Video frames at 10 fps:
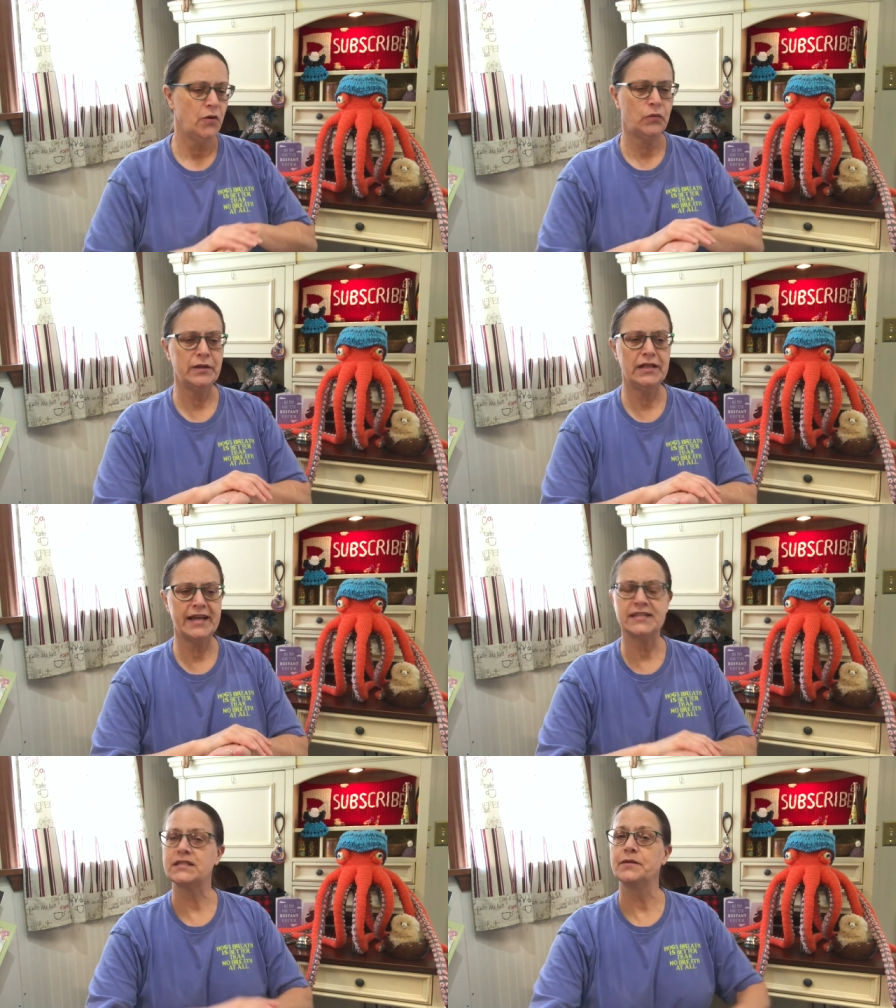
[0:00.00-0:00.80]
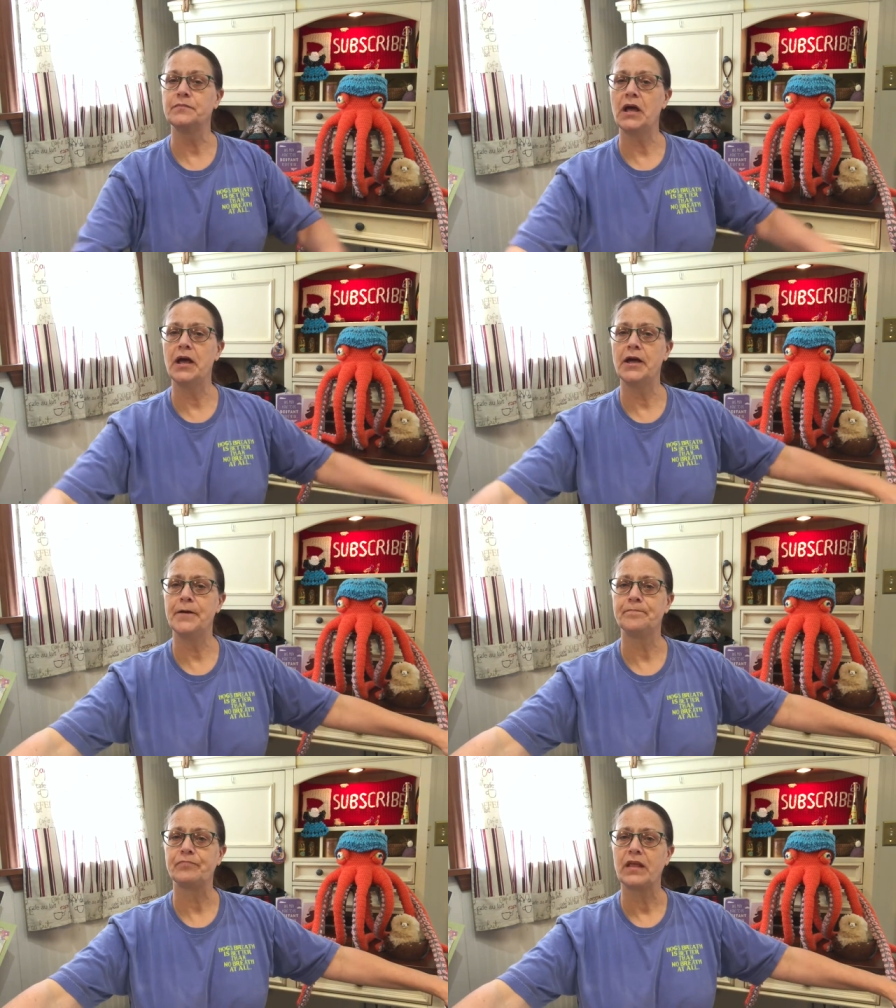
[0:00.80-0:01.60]
We laid some,
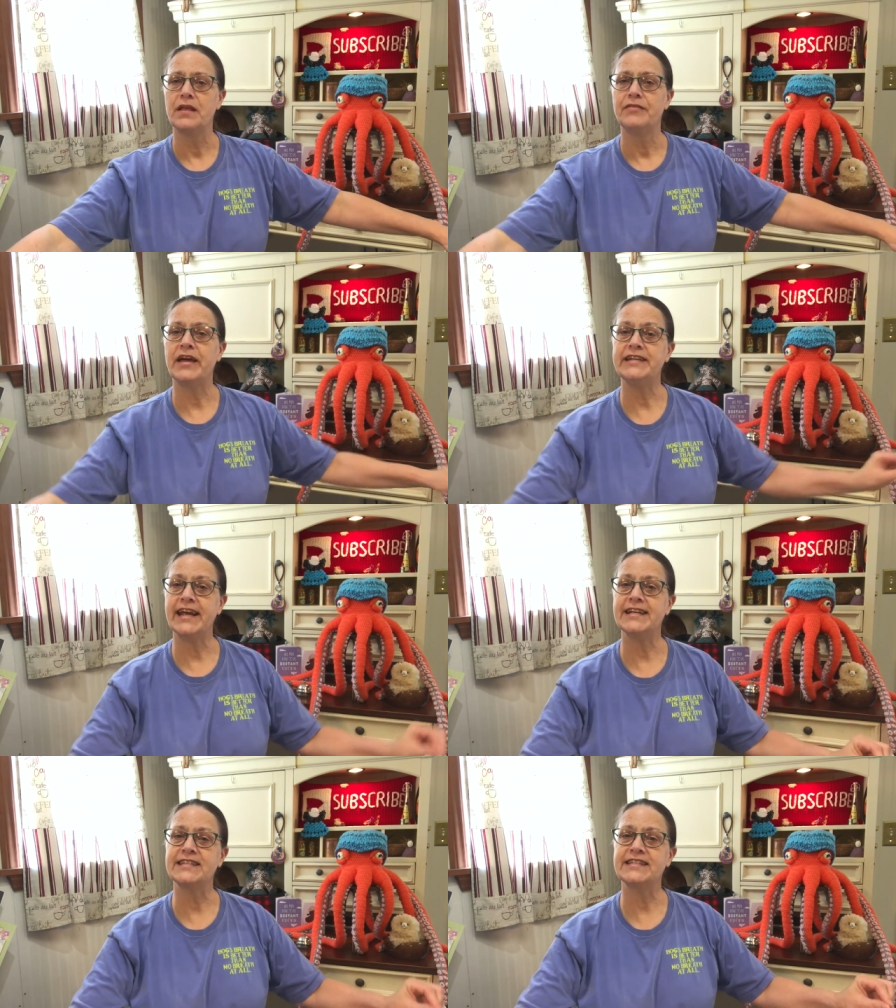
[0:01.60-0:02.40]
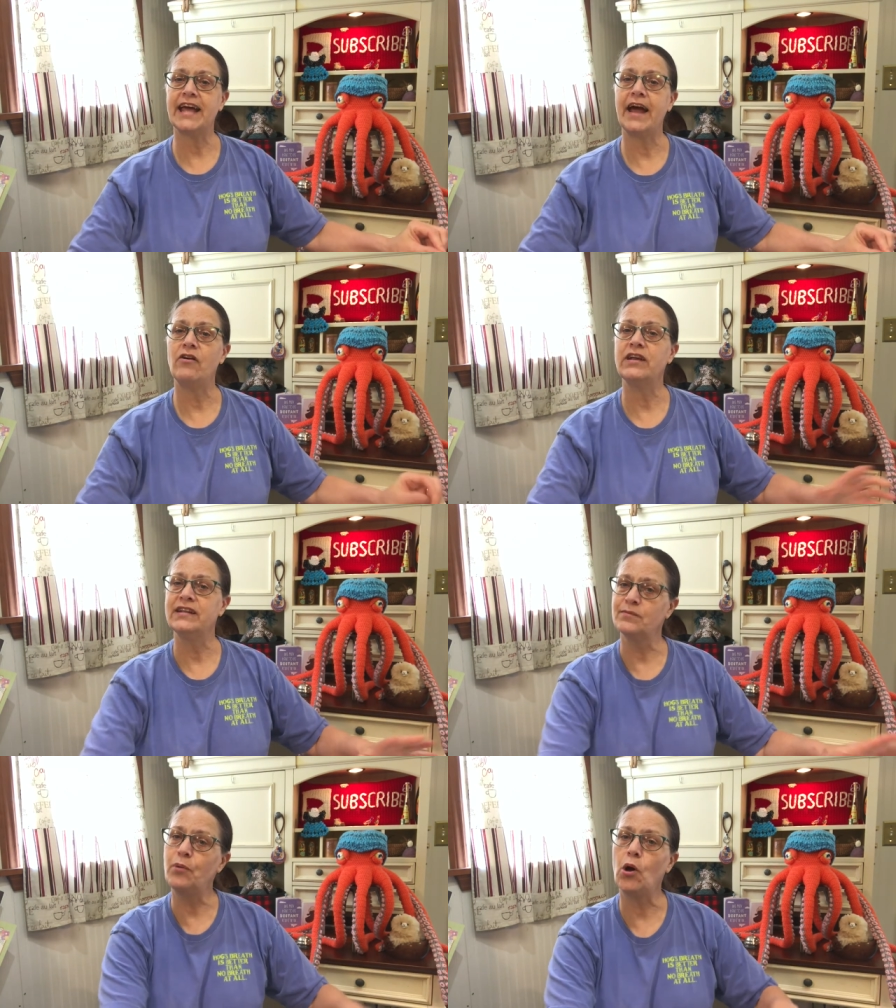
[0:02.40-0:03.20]
uh, they danced out
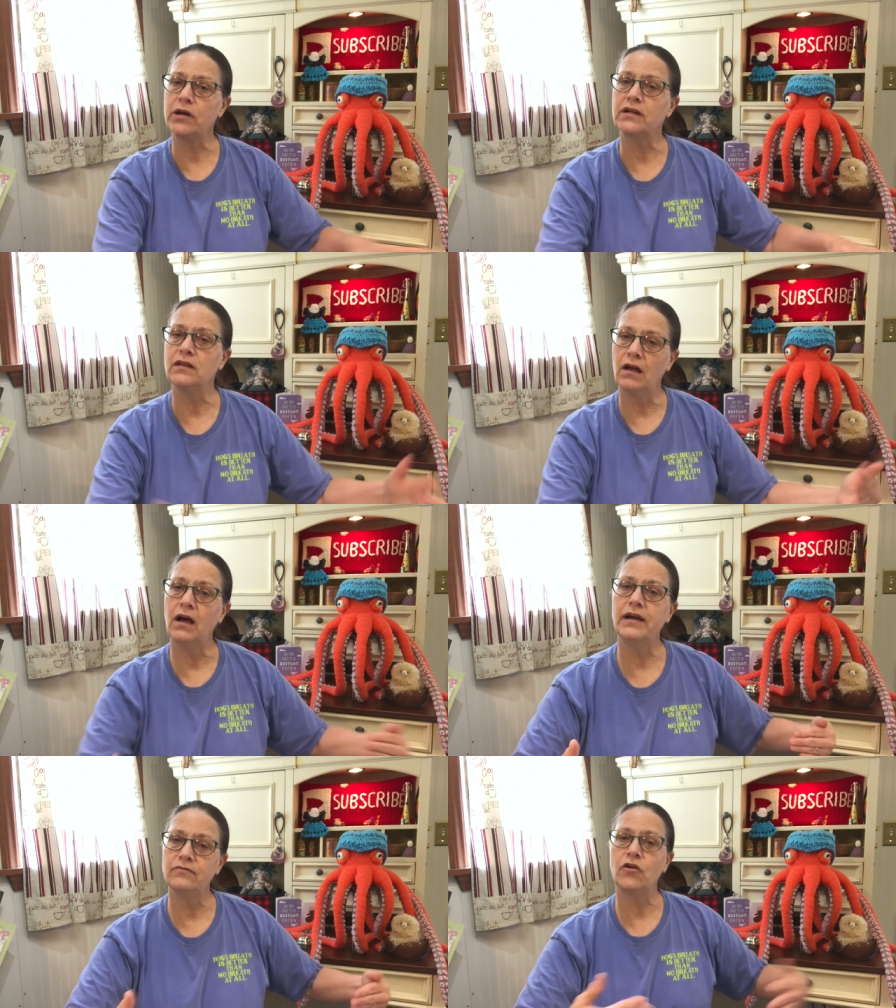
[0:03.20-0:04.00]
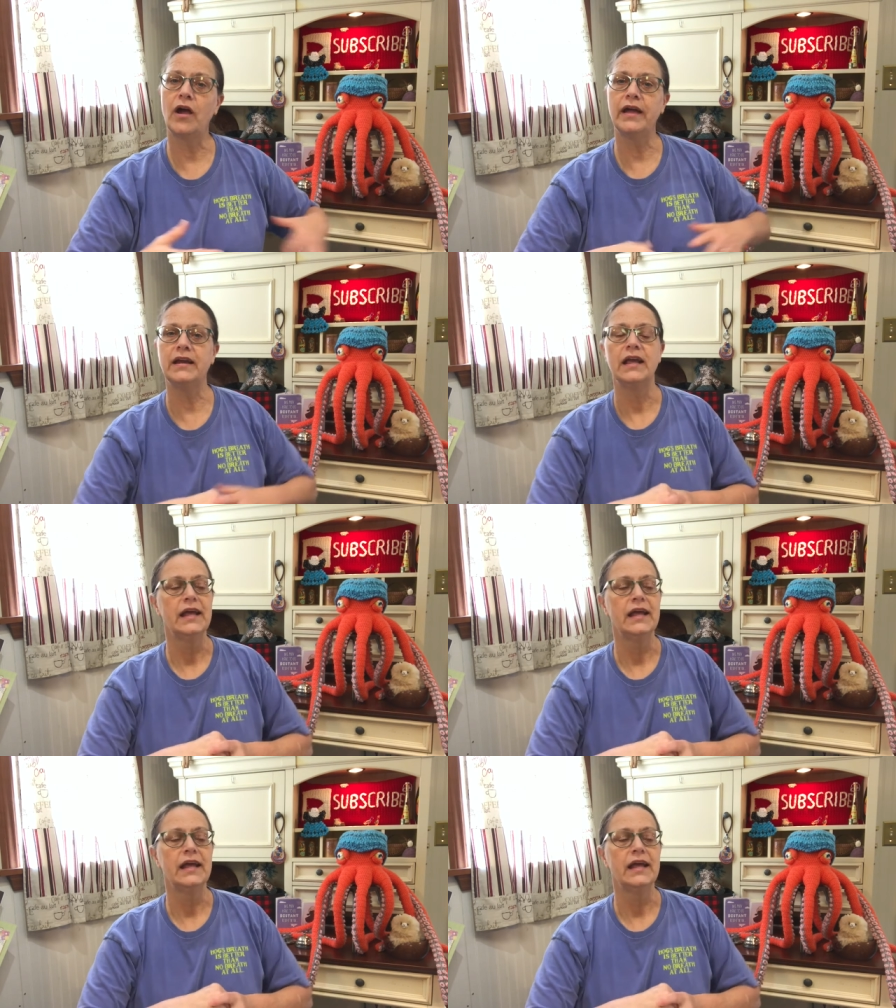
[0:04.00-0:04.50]
in the parking lot, right?